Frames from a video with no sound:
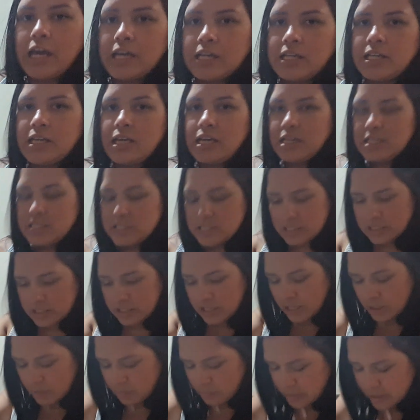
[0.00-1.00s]
can get it to
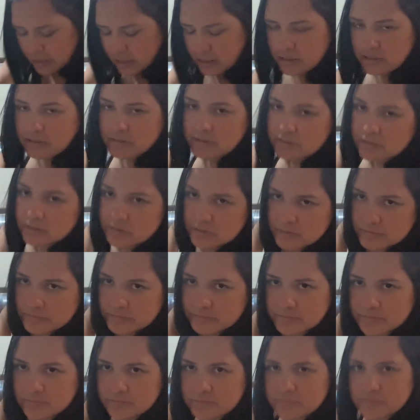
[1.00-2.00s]
click, but
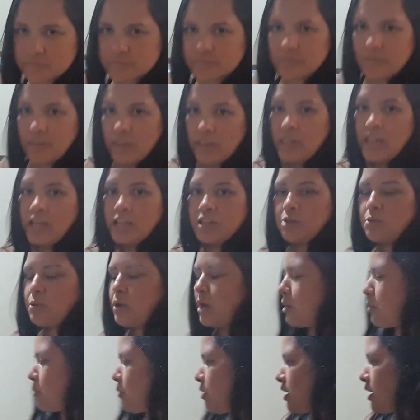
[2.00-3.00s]
not the way
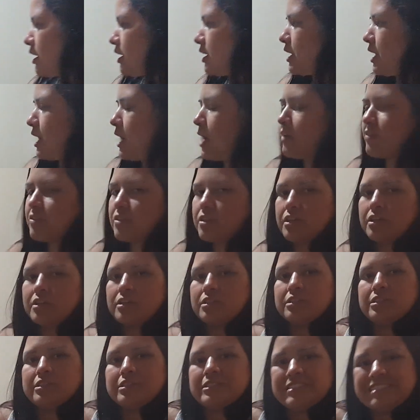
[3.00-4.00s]
I want it. I have to
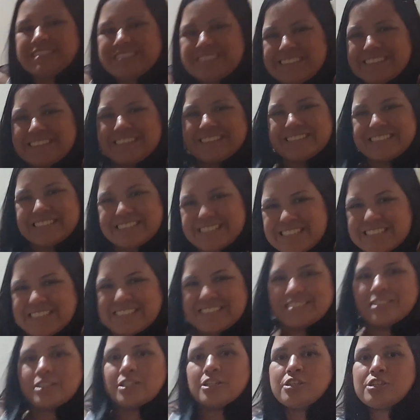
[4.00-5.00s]

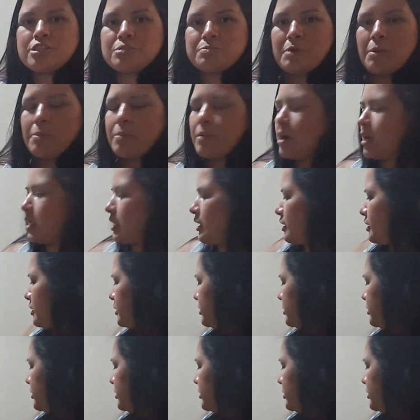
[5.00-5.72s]
use my body.